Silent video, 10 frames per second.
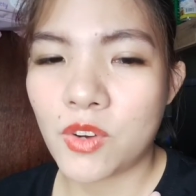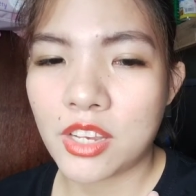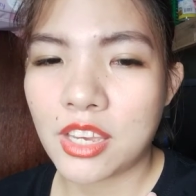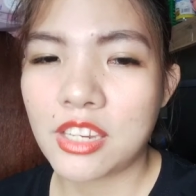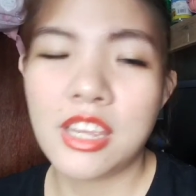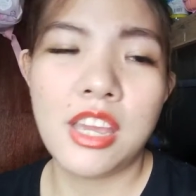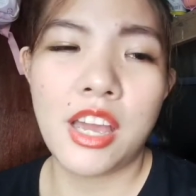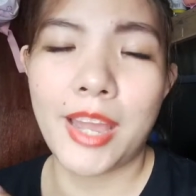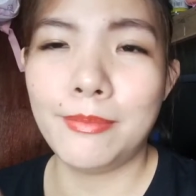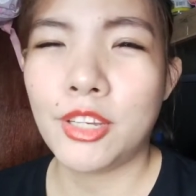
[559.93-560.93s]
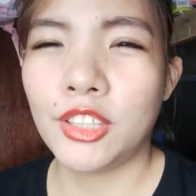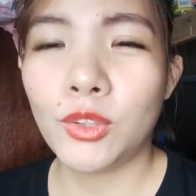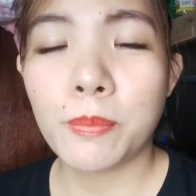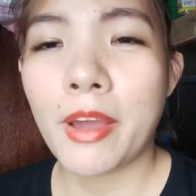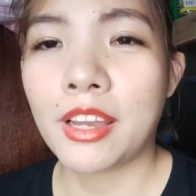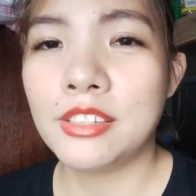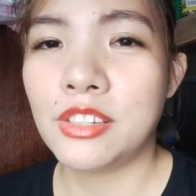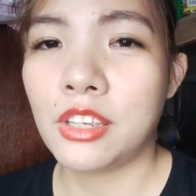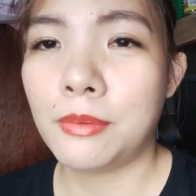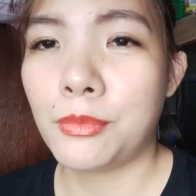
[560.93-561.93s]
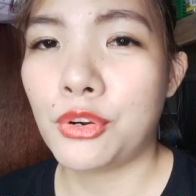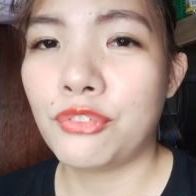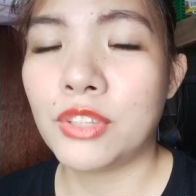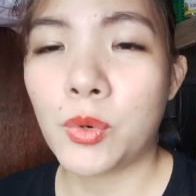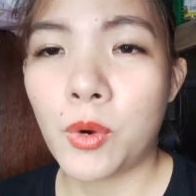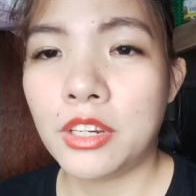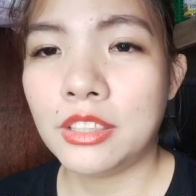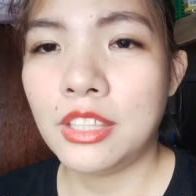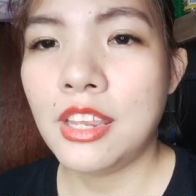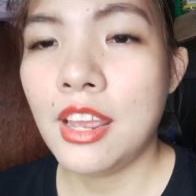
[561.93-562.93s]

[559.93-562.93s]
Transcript: Again, I'm not into packaging, I'm more of the quality.